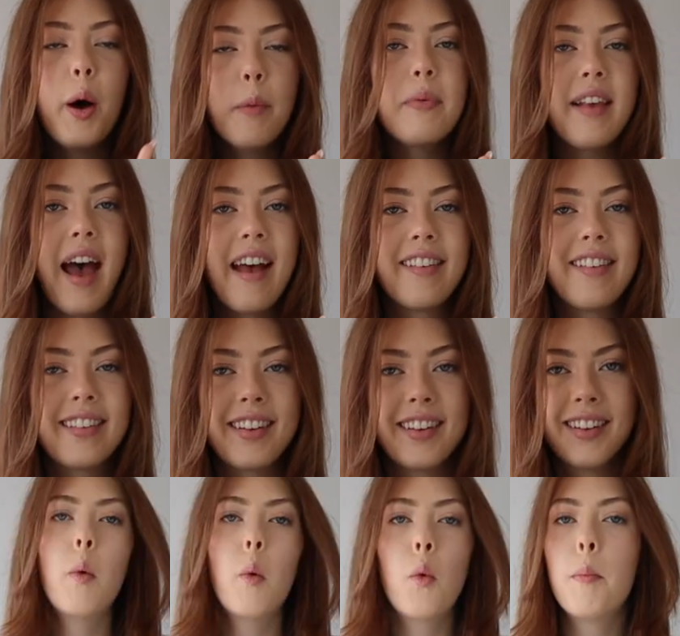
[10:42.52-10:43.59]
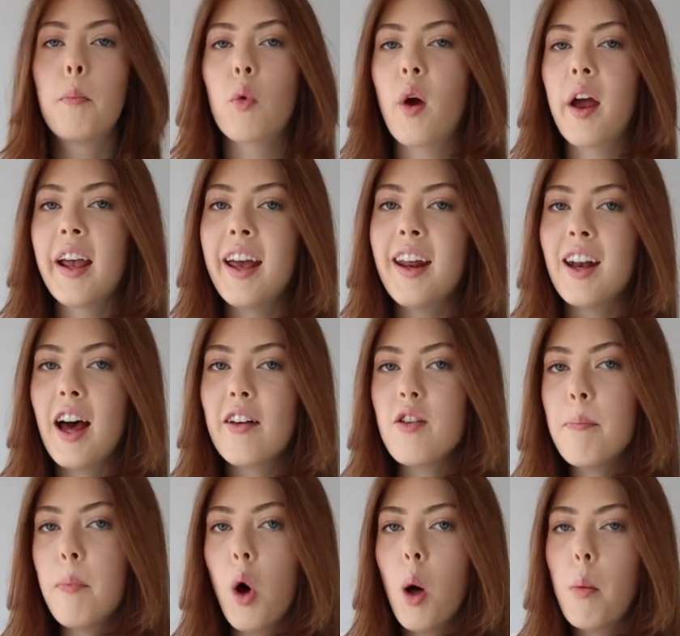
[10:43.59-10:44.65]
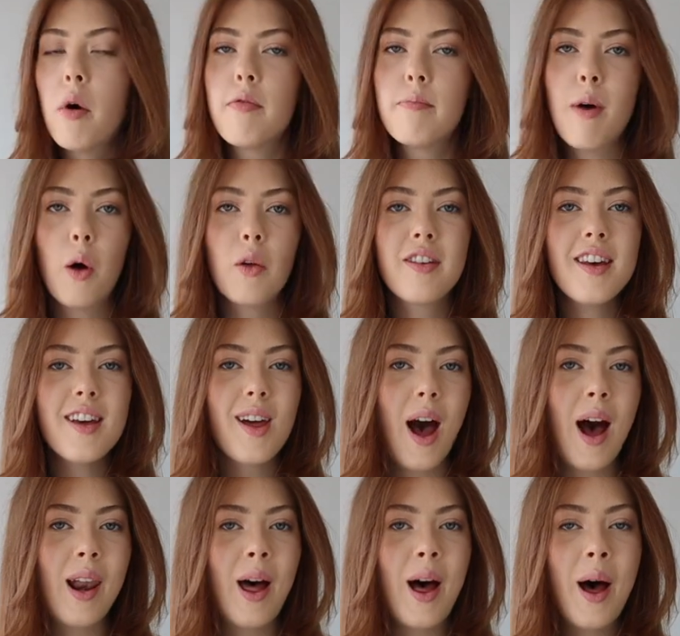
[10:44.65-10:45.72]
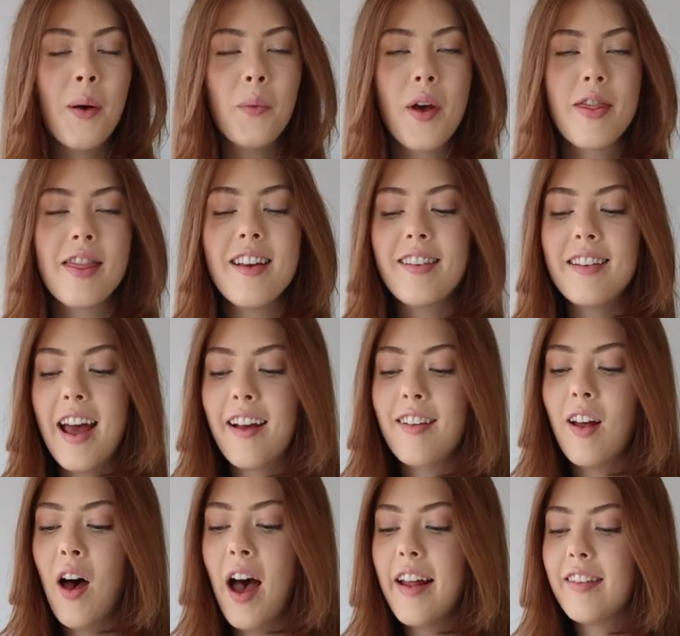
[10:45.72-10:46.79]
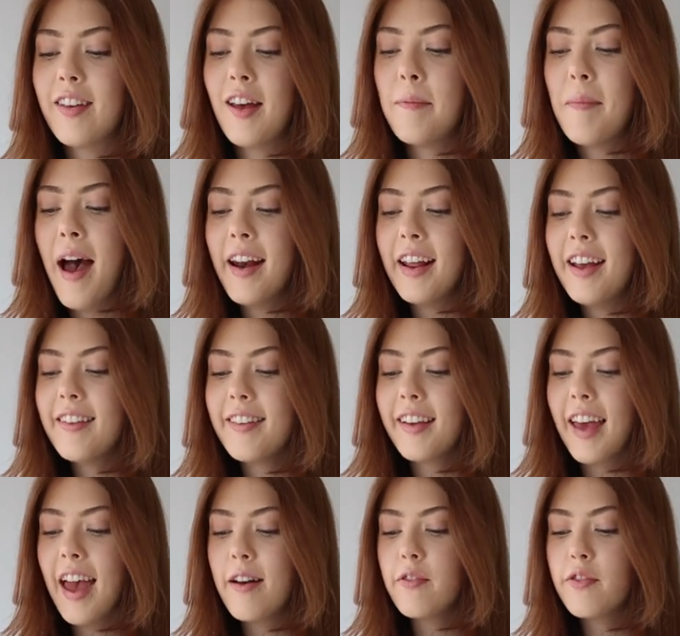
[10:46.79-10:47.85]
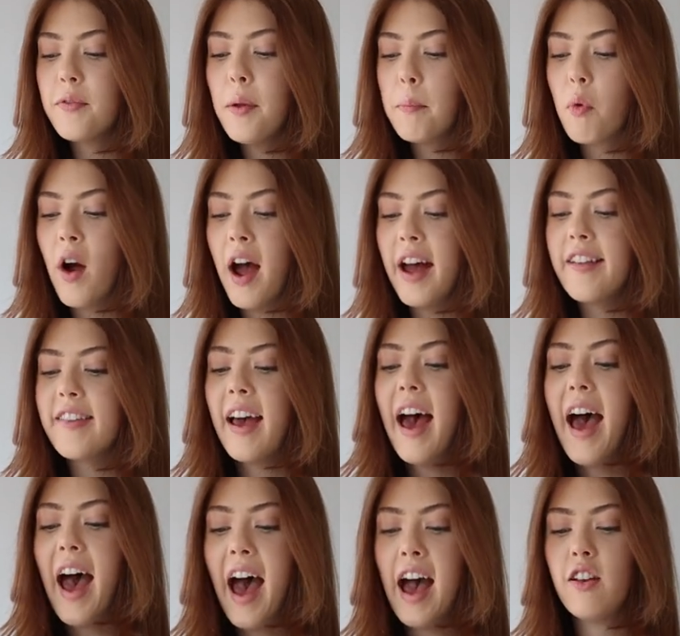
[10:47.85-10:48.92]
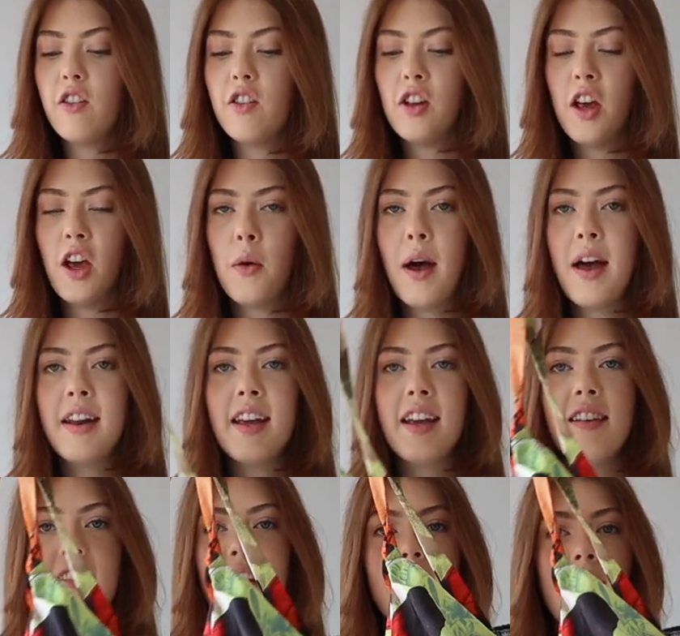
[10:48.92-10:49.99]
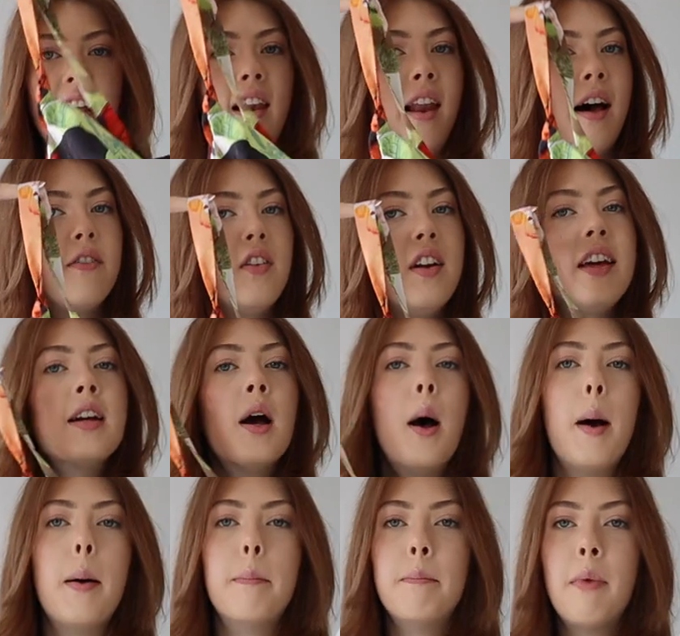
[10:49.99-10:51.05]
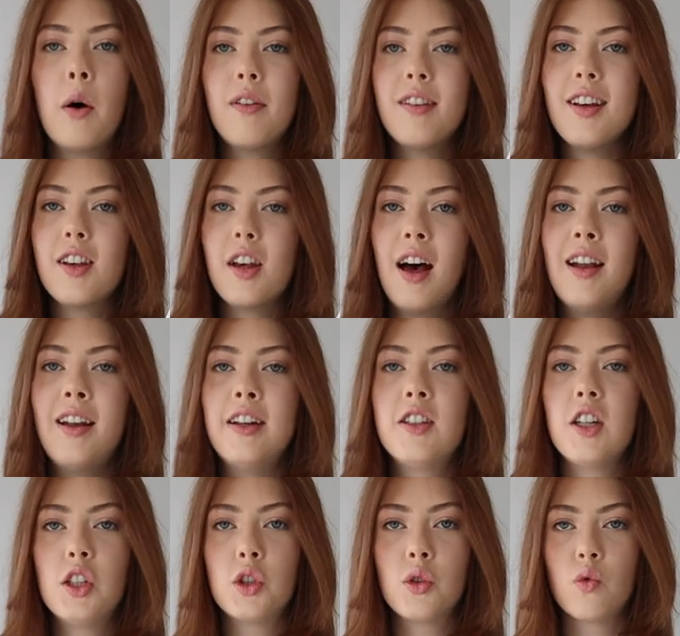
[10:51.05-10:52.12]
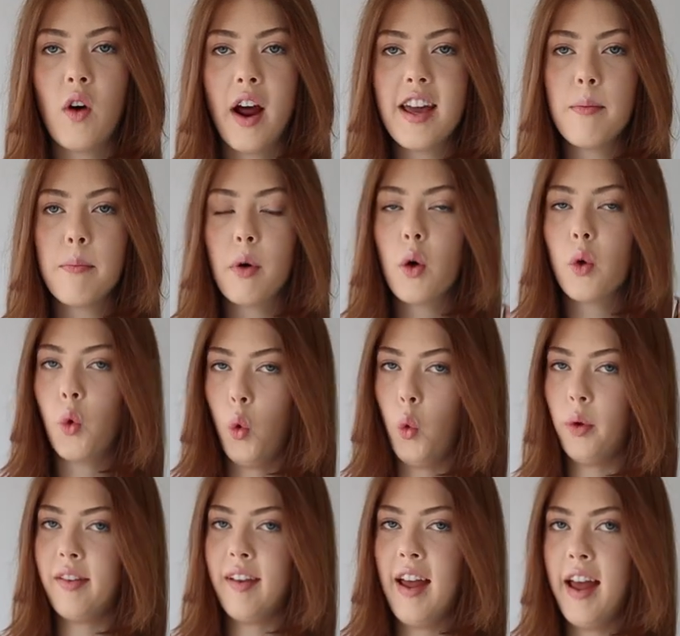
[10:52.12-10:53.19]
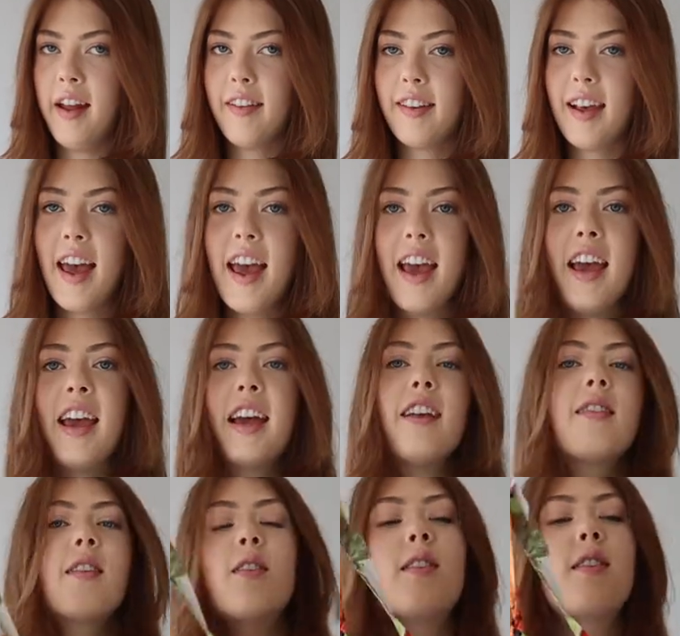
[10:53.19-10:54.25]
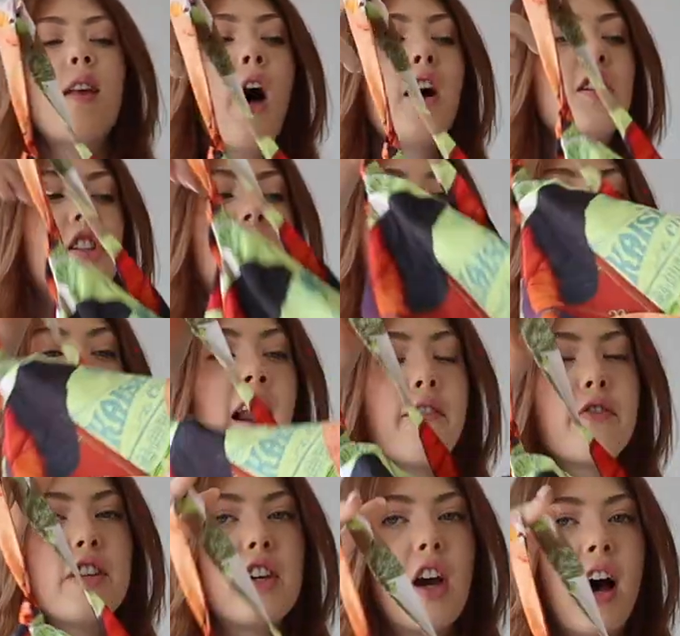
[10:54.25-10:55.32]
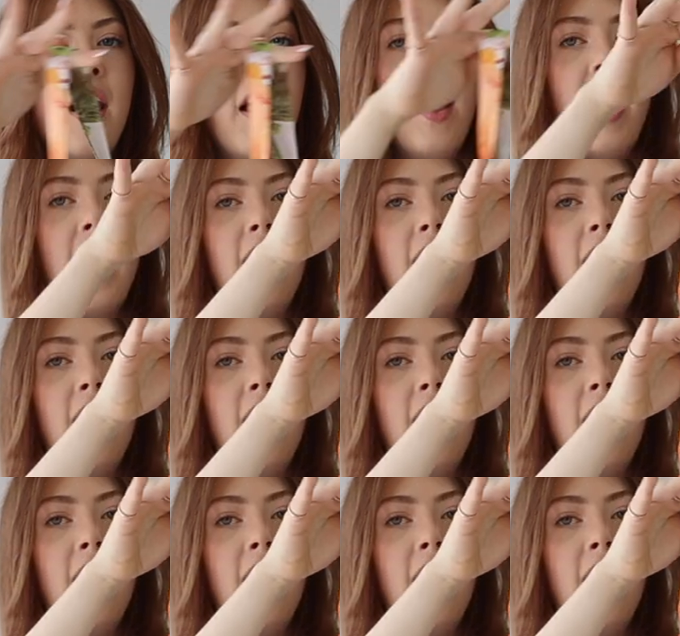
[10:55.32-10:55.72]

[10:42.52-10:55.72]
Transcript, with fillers: Obsessed. We're bringing another pop of multicolour with this next item and it is again from the brand ASYOU and it is this lovely multicoloured drape corset. It is such a lovely colour.